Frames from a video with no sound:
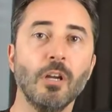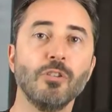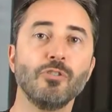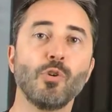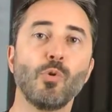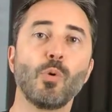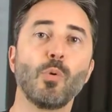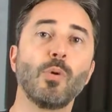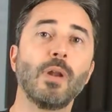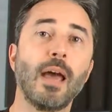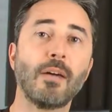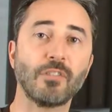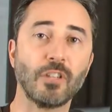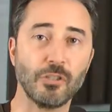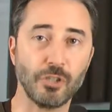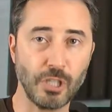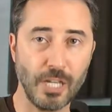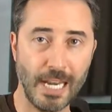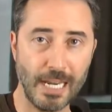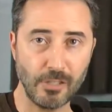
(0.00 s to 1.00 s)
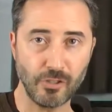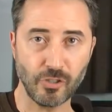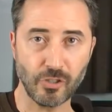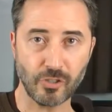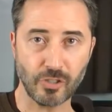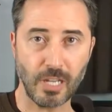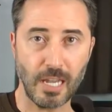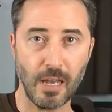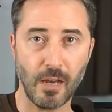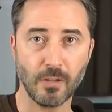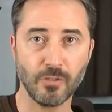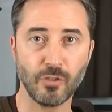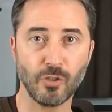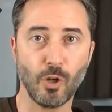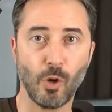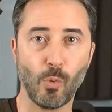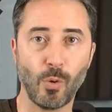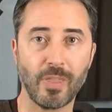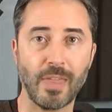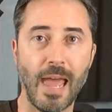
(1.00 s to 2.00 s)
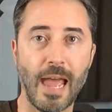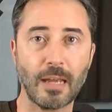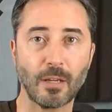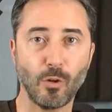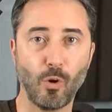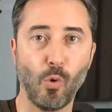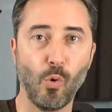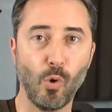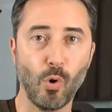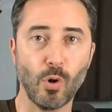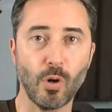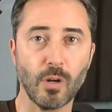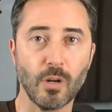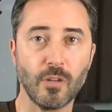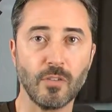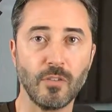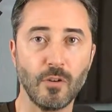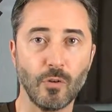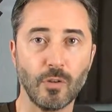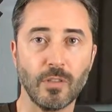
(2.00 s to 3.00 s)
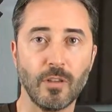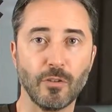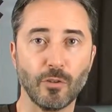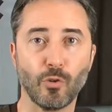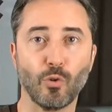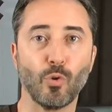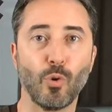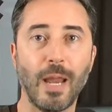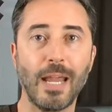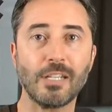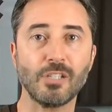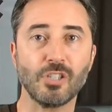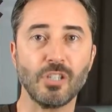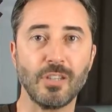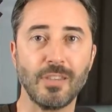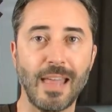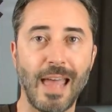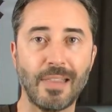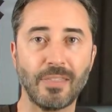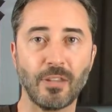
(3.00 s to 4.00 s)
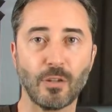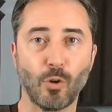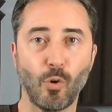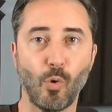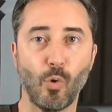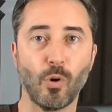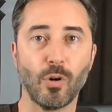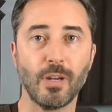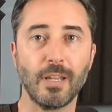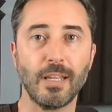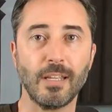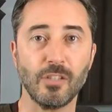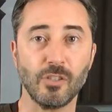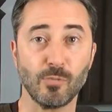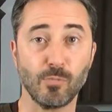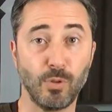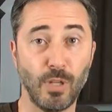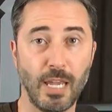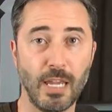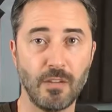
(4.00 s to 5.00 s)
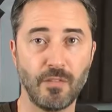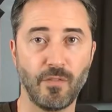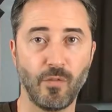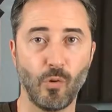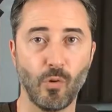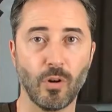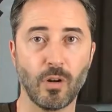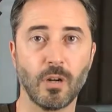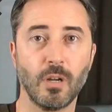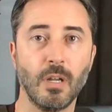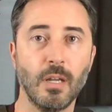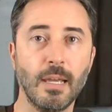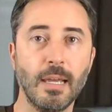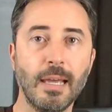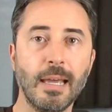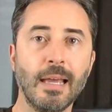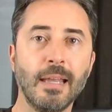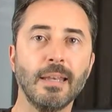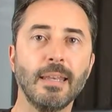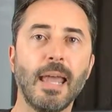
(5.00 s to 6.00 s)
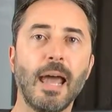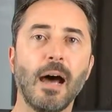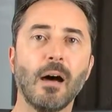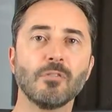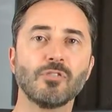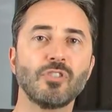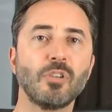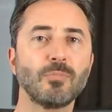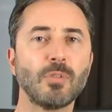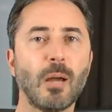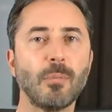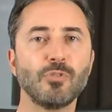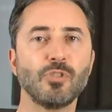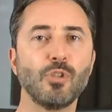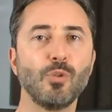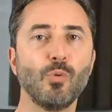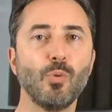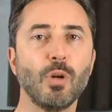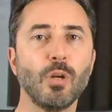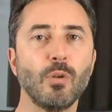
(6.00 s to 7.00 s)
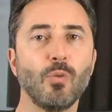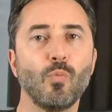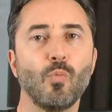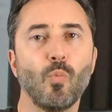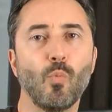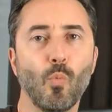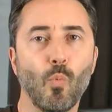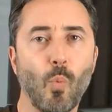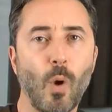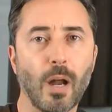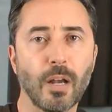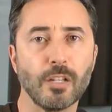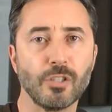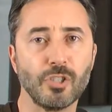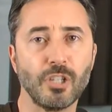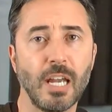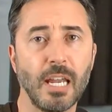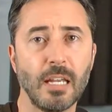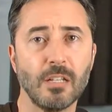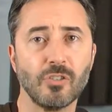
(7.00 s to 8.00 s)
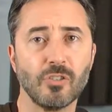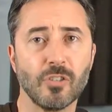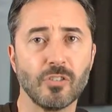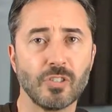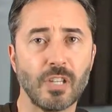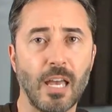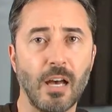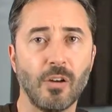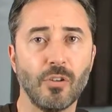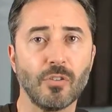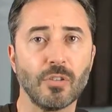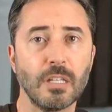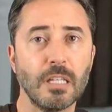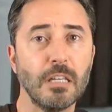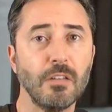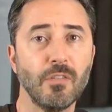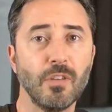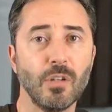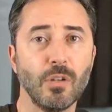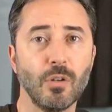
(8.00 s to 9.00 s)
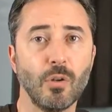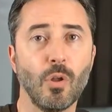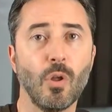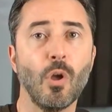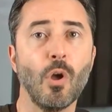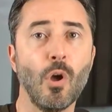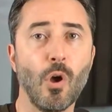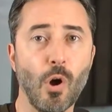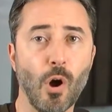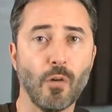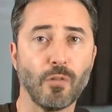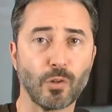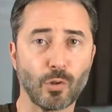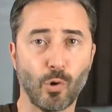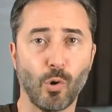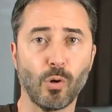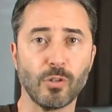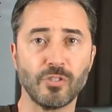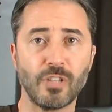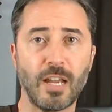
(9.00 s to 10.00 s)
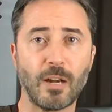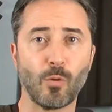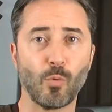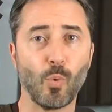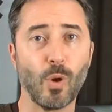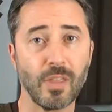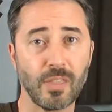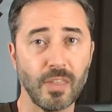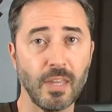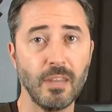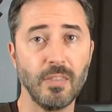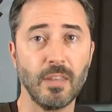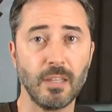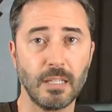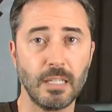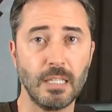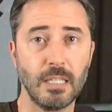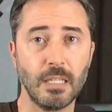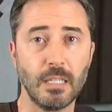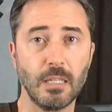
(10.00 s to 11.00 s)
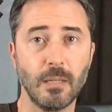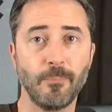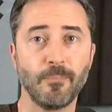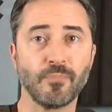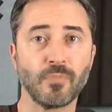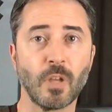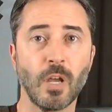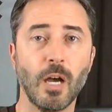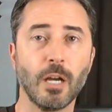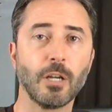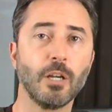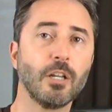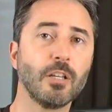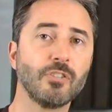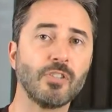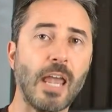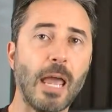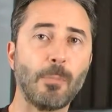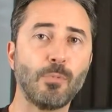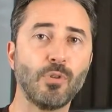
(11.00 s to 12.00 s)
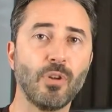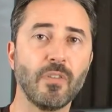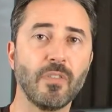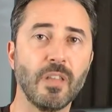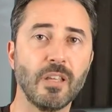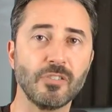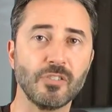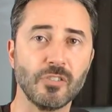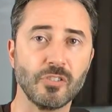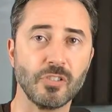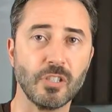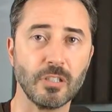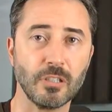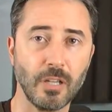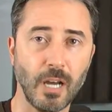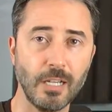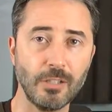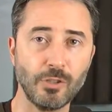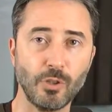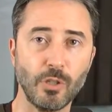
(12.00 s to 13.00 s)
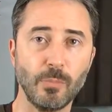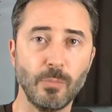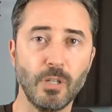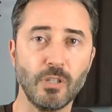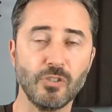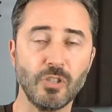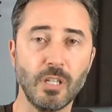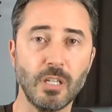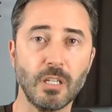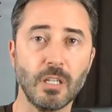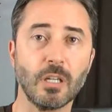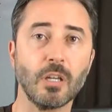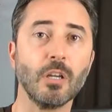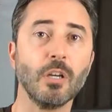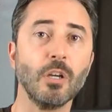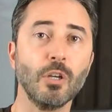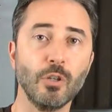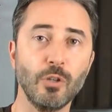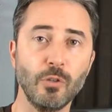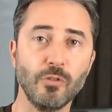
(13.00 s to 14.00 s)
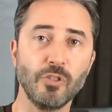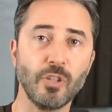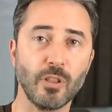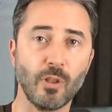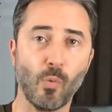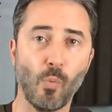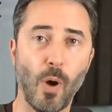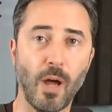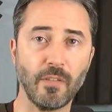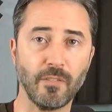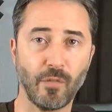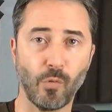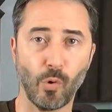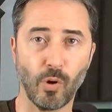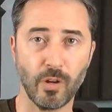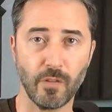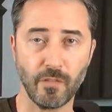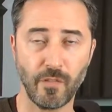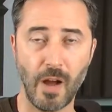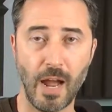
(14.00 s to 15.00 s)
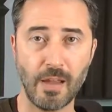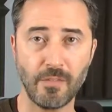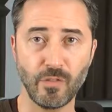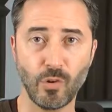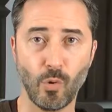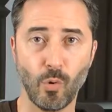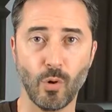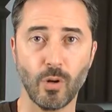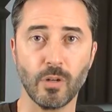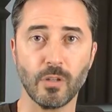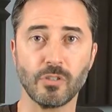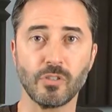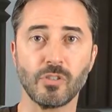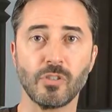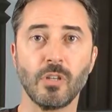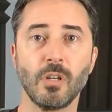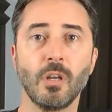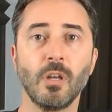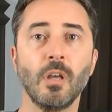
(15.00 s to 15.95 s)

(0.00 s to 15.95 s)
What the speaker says: So we would have to change the scale to go with that chord during the duration that the chord is played for. Now, sometimes you would want to change the scale even over chords that are within the key. A good example of this is in country music using the 1, 4, and 5 chords.